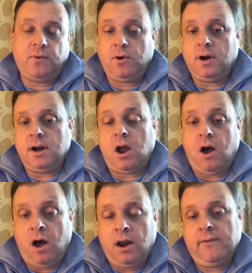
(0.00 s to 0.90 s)
for
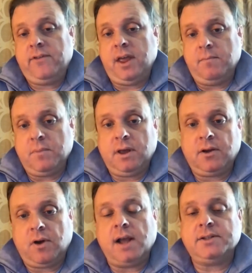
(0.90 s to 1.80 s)
all of them
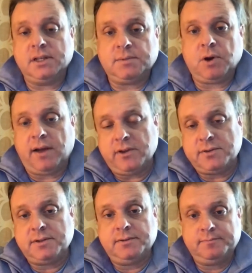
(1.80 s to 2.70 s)
across this
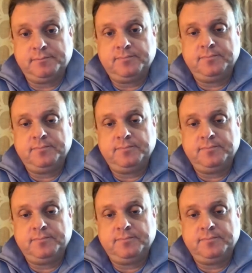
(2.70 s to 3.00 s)
province.